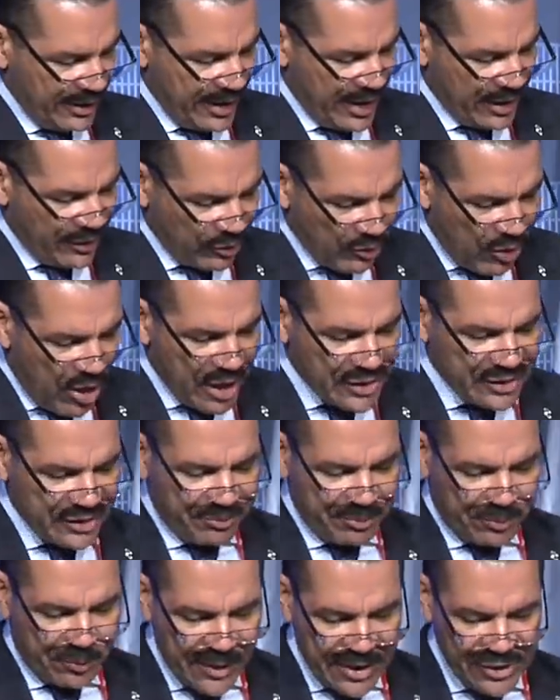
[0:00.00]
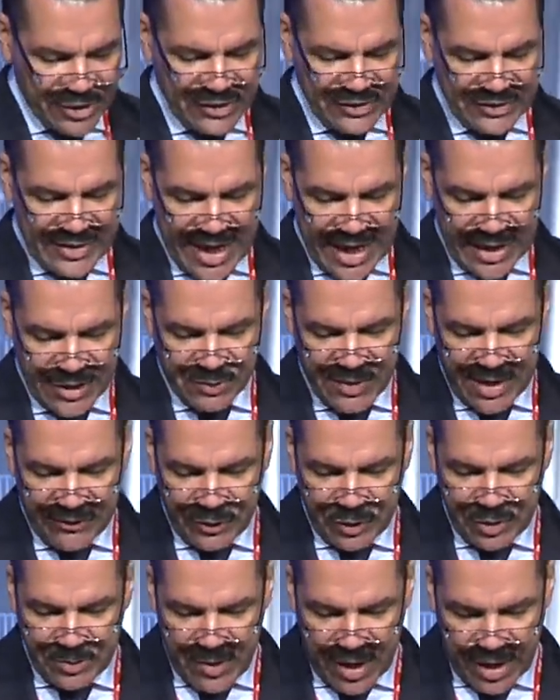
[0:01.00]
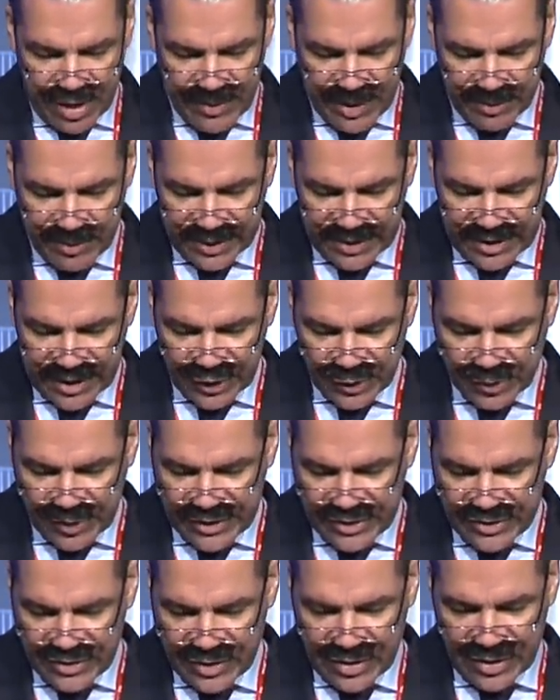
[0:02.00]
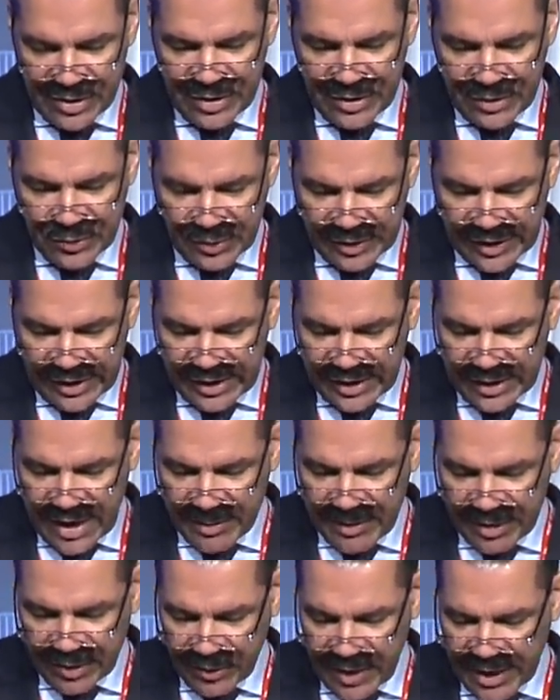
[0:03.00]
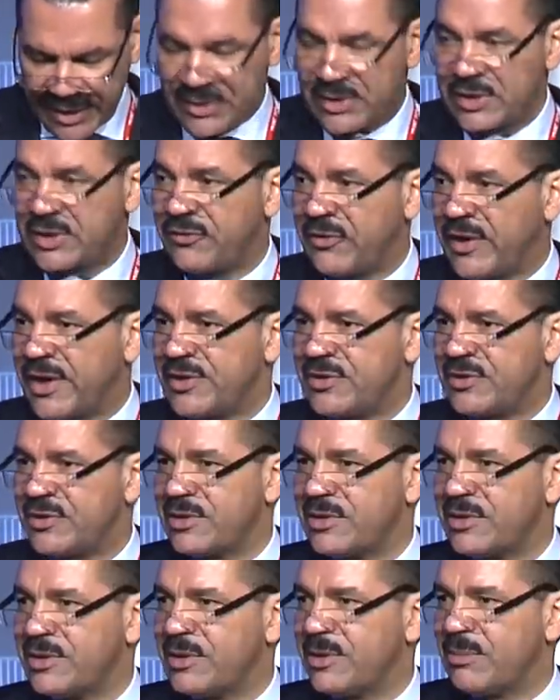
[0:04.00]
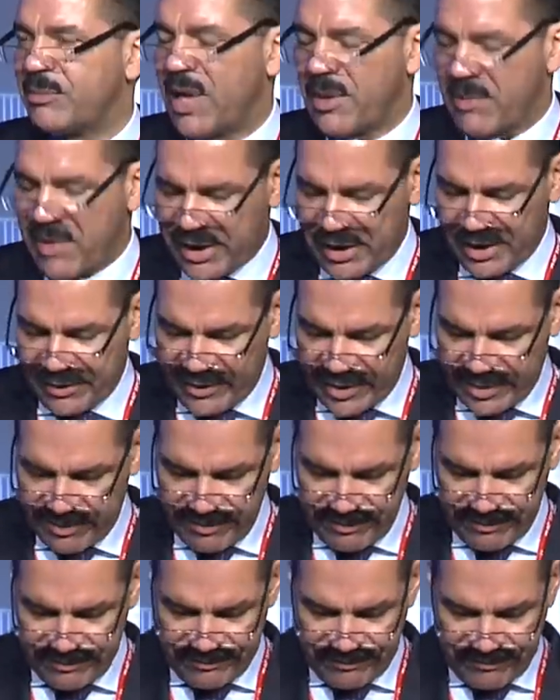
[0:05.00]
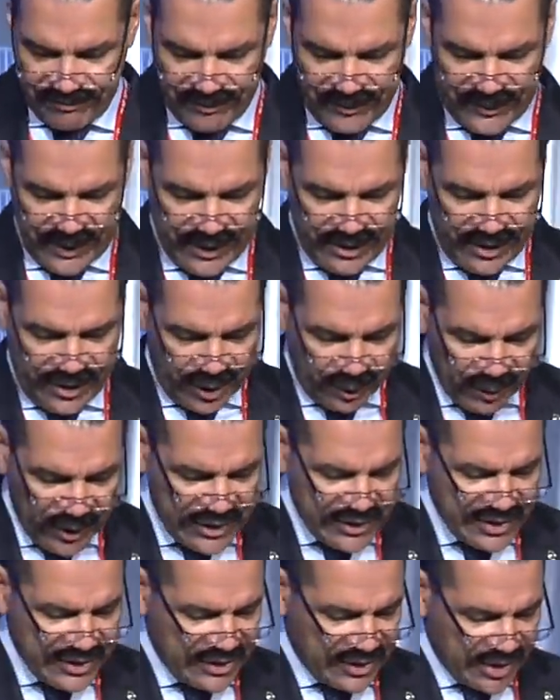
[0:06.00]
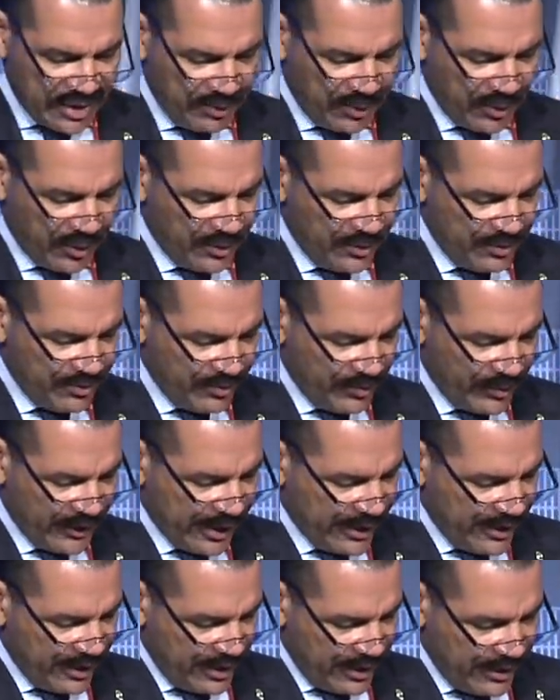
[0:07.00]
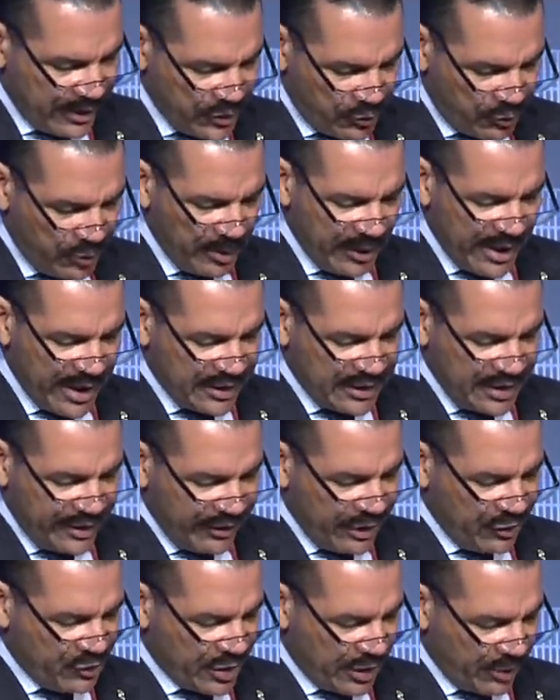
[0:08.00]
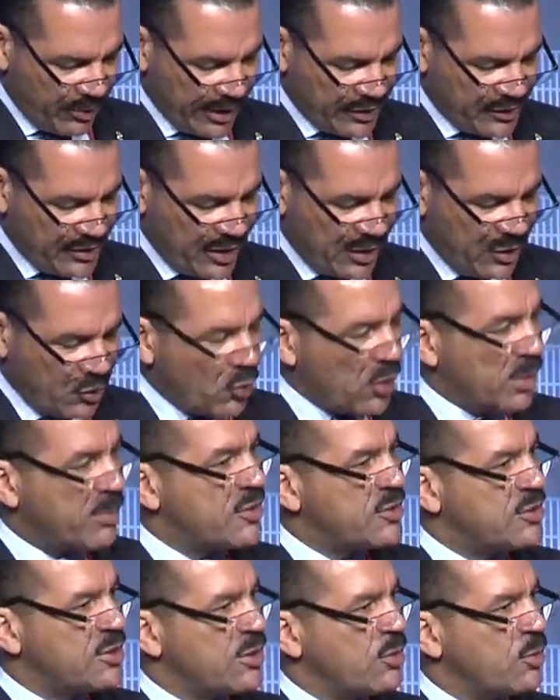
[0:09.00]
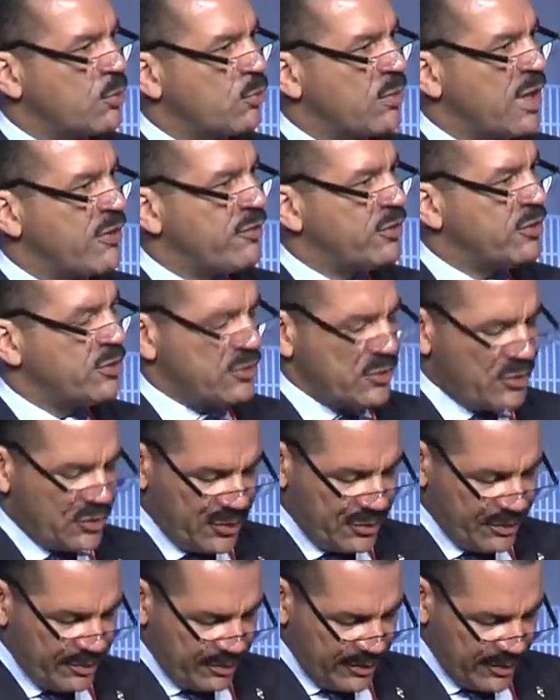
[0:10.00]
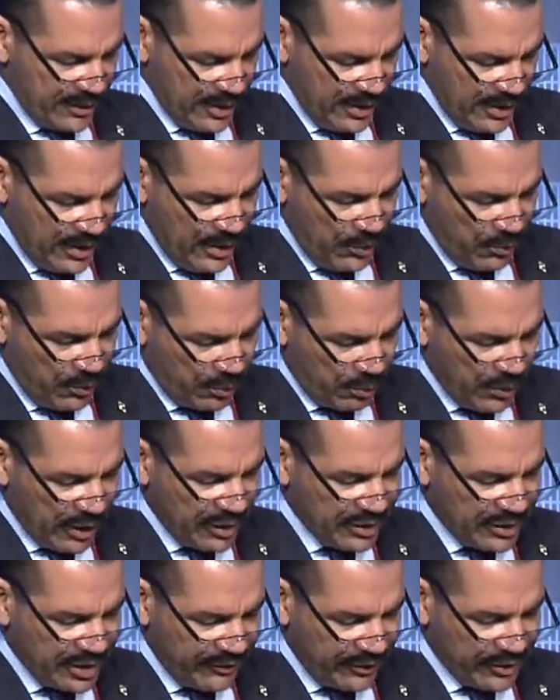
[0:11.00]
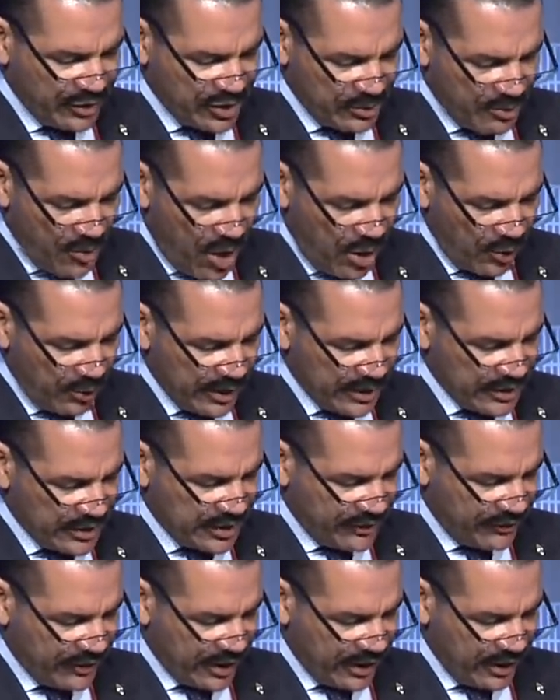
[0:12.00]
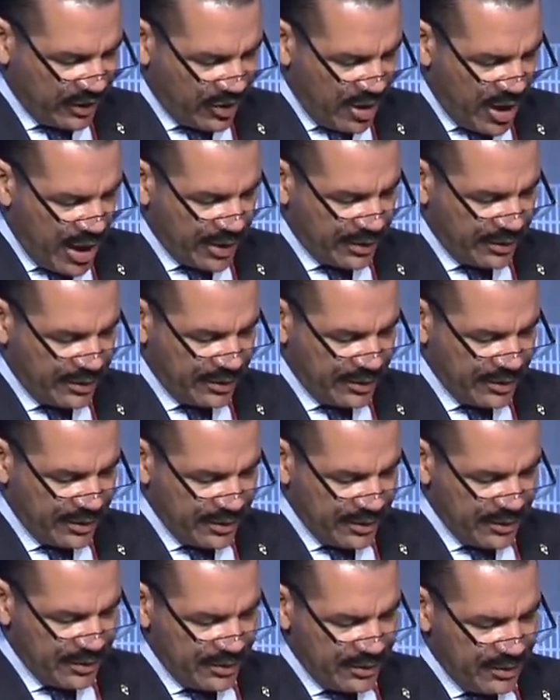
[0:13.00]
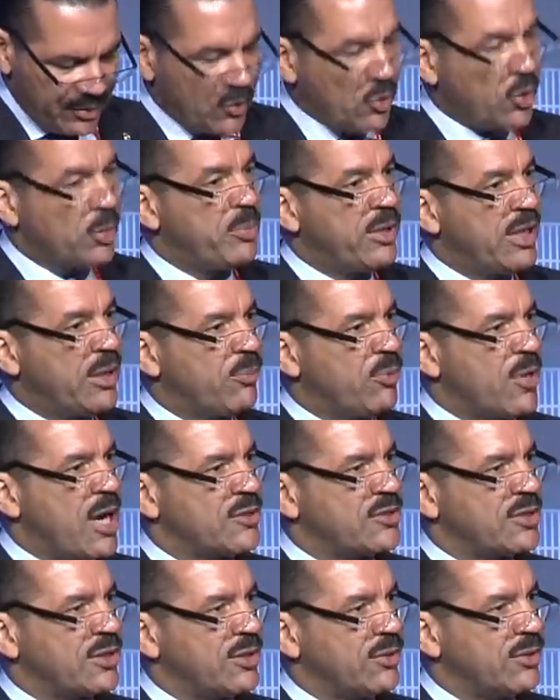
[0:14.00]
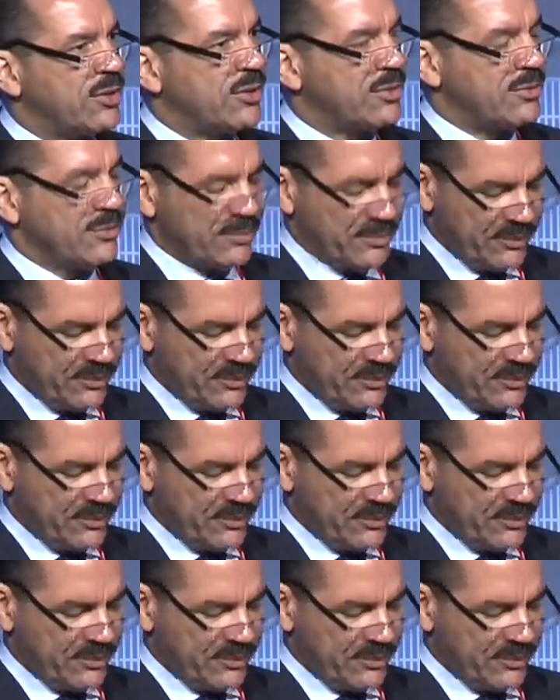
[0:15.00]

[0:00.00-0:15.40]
and the loss of precious tax revenue by our member countries during the economic crisis faced by many of them. The reason is simple. This criminal activity generates enormous revenues with relatively small risks of getting caught or being prosecuted,